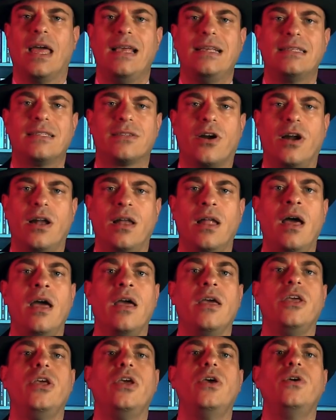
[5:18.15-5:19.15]
Israel
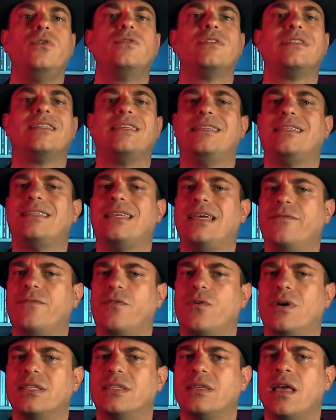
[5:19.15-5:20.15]
used his
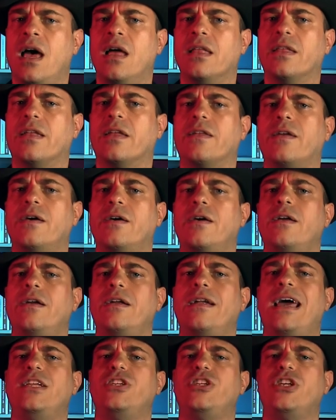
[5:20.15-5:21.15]
influence to
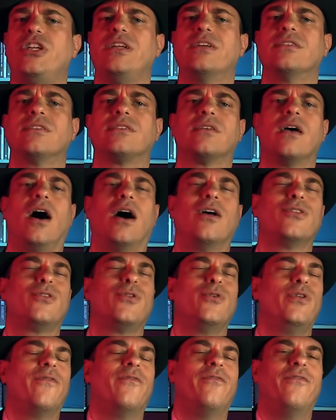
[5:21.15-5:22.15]
turn Nigerians
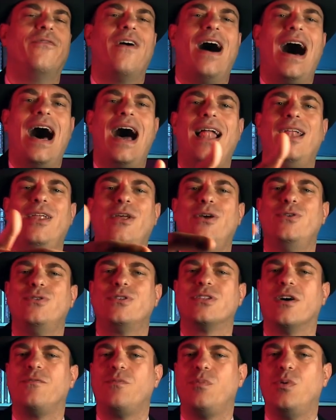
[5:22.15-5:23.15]
onto the
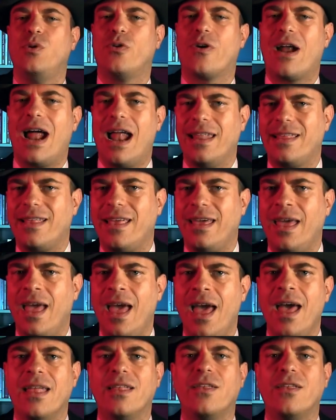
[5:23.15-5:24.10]
values of plurality,